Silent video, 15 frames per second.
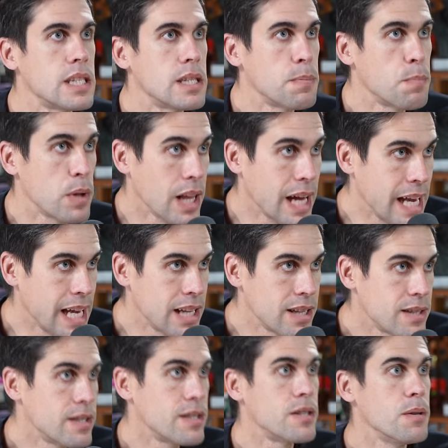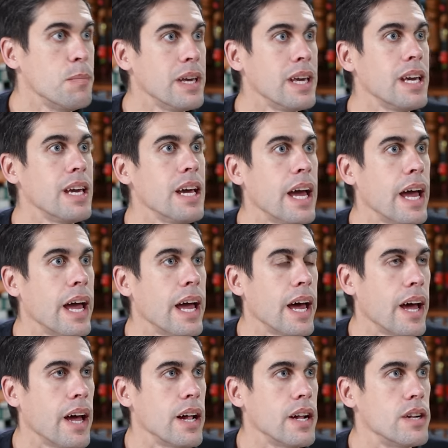explained to me
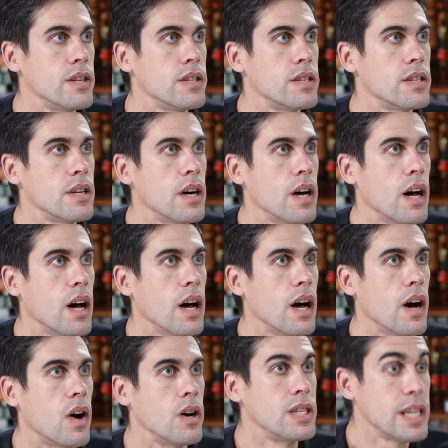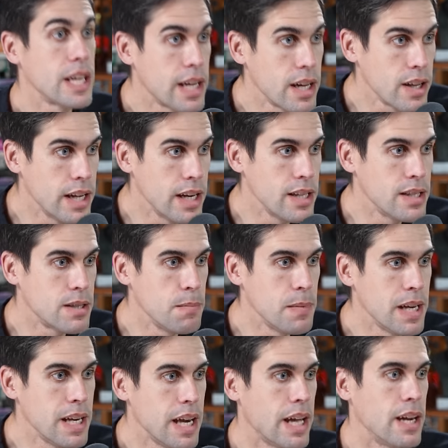and uh, articulated to
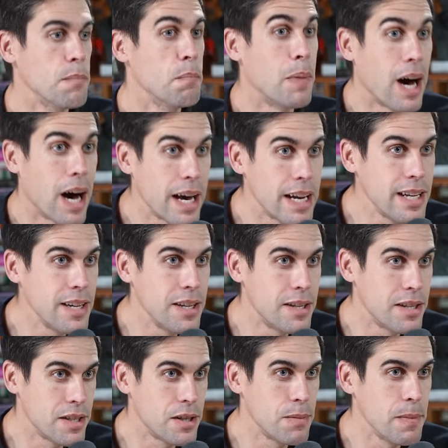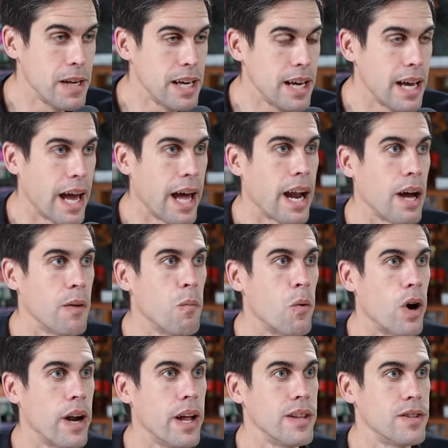me and embodied yeah. to me, and I
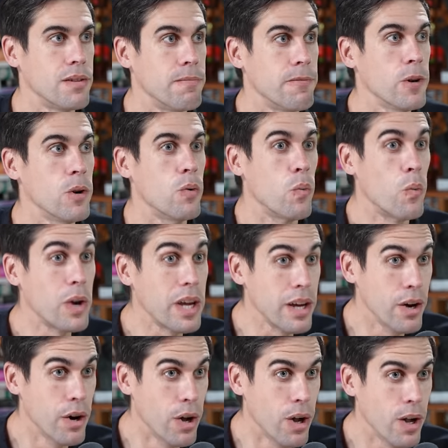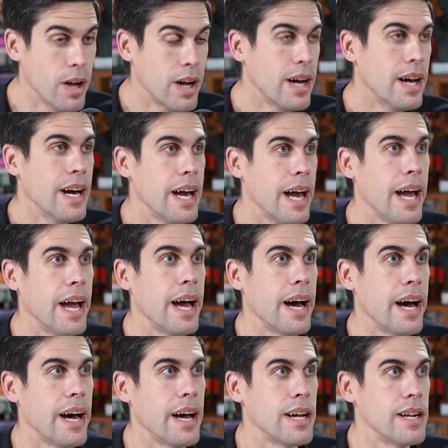want it to feel real yeah.
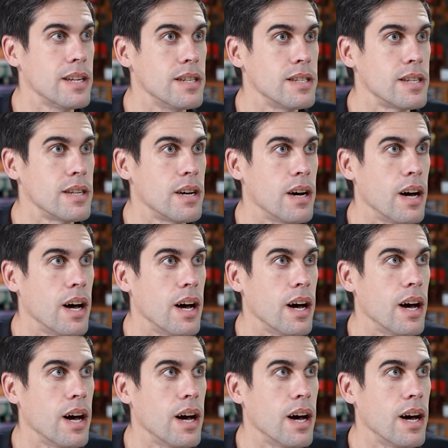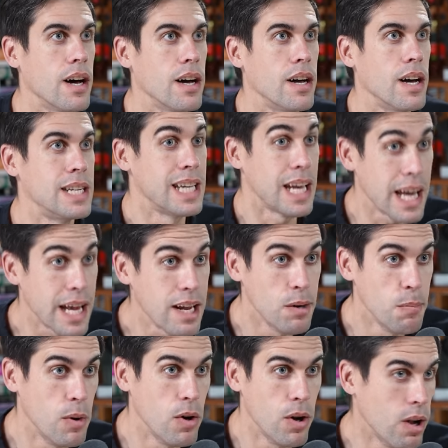and uh,
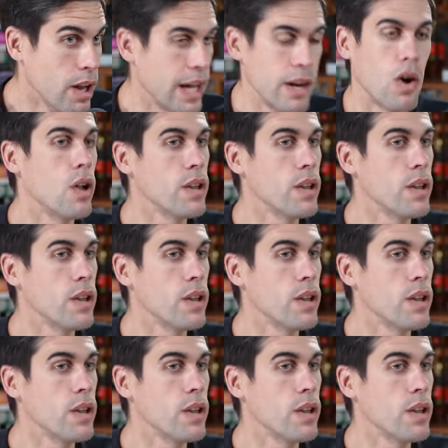attainable and all